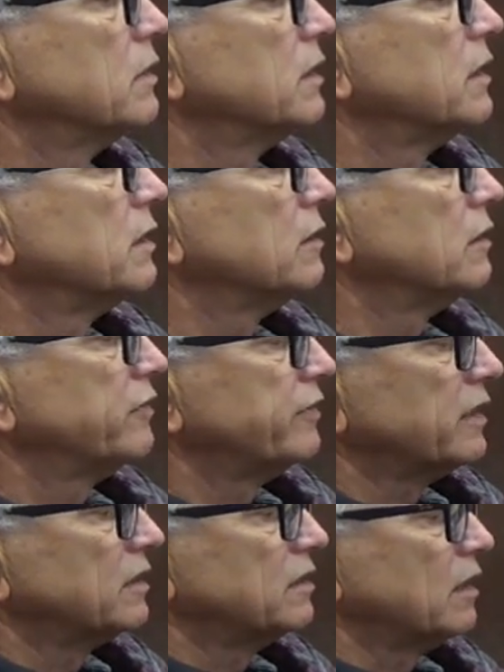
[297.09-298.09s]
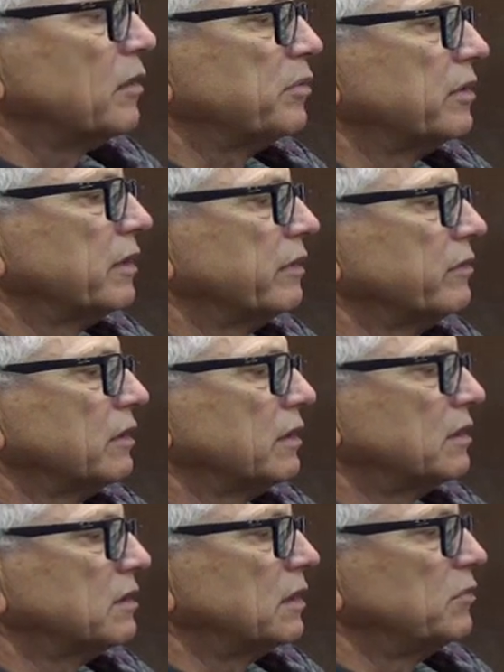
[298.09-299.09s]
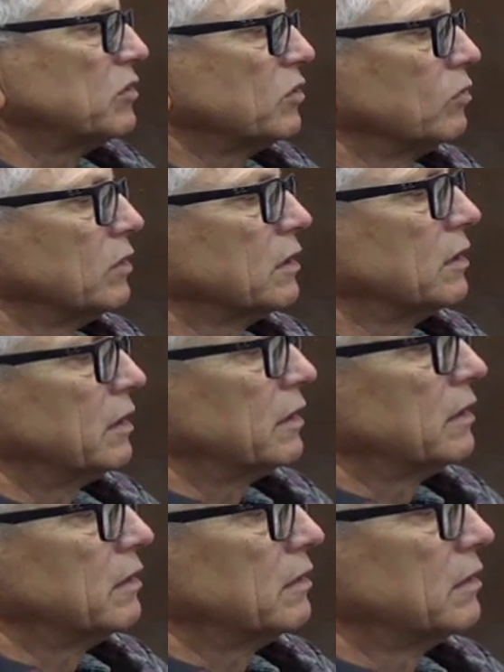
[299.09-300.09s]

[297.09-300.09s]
get it all fixed up. Everything seems to work on it.